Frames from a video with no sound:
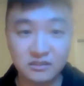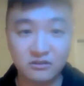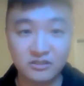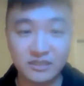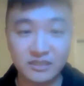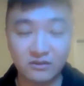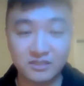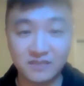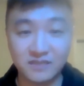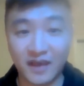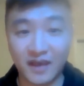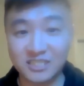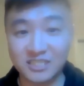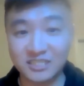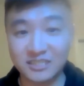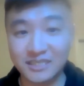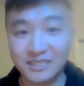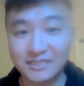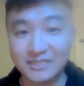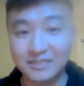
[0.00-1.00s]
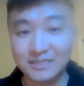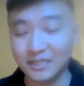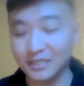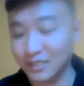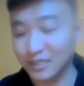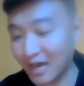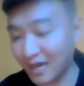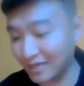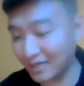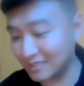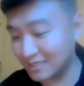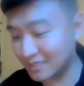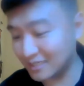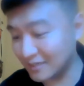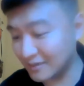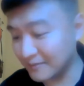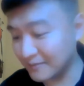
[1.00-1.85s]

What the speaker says: their sales have actually declined.